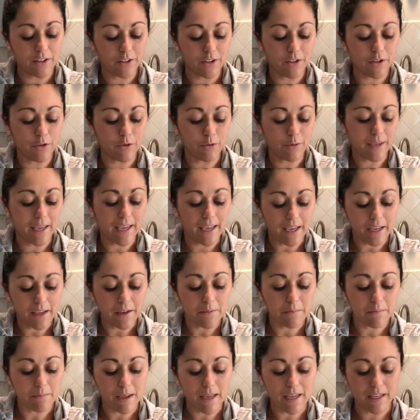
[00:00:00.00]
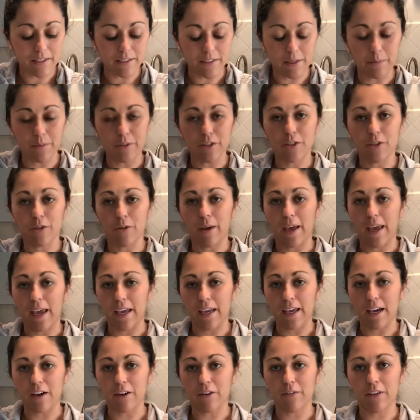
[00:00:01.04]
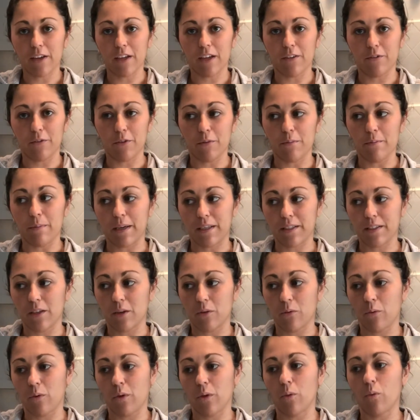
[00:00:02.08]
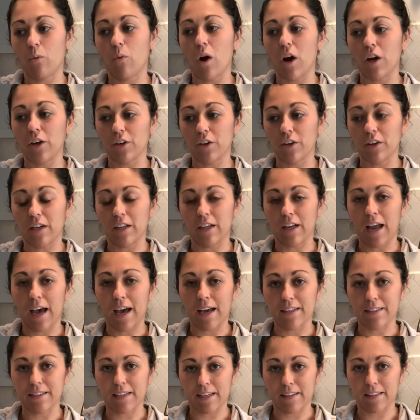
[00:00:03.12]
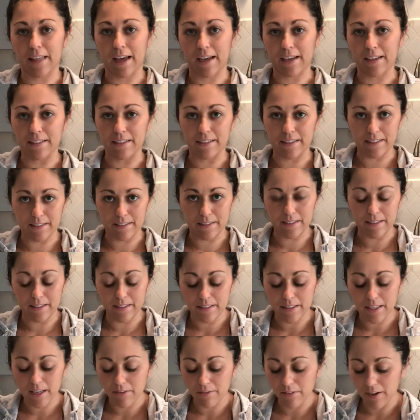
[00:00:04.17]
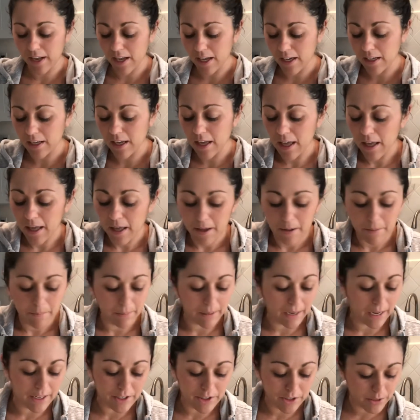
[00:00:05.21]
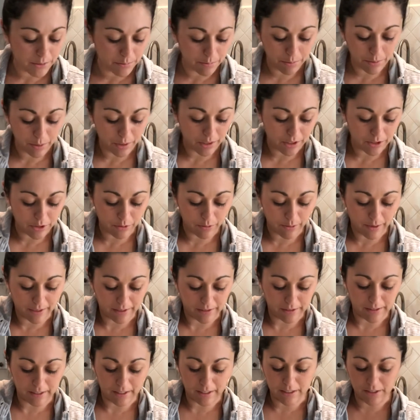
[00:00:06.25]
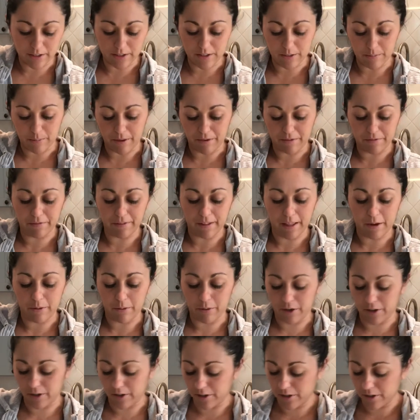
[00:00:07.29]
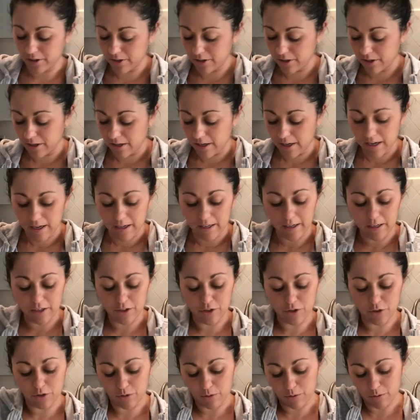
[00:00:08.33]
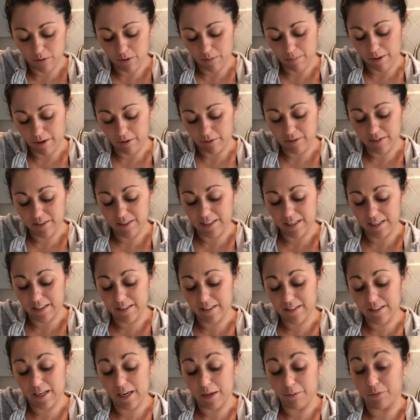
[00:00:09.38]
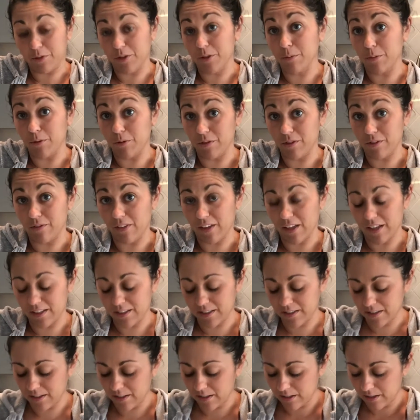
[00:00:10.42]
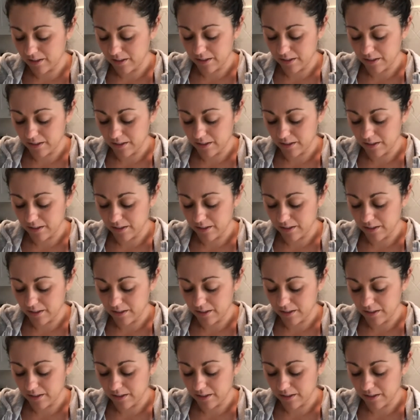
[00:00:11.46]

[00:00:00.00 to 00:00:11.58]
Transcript: You can make a substitute egg out of it if you mix it with water and it has like that consistency of an egg, but I just put it directly into my flour. And I do about 6 tablespoons of this.